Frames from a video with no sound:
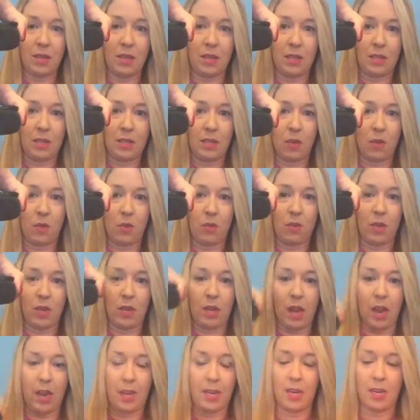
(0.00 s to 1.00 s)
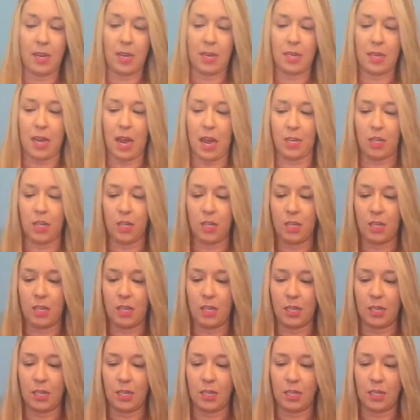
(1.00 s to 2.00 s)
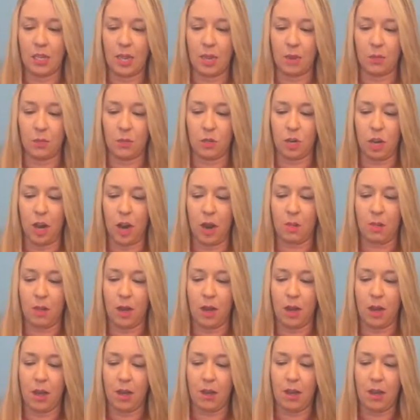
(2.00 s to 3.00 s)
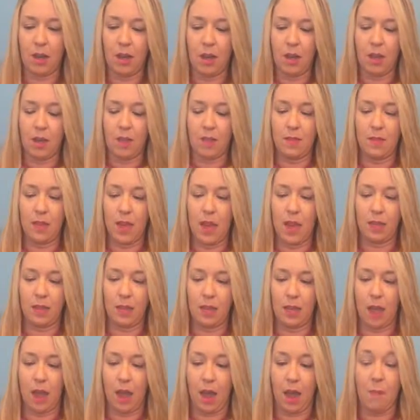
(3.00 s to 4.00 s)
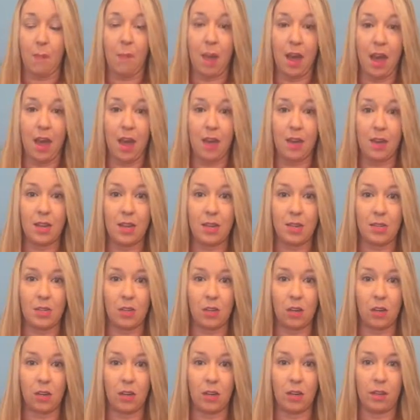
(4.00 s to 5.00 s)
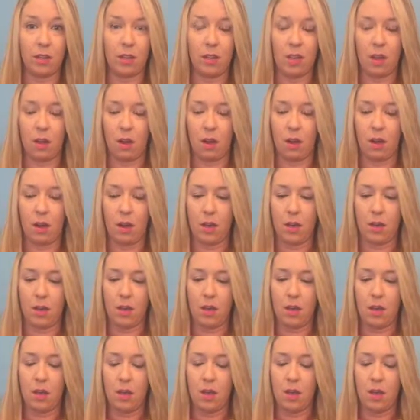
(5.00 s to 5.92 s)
so that I can attach it to this same tripod that the iPad is currently on.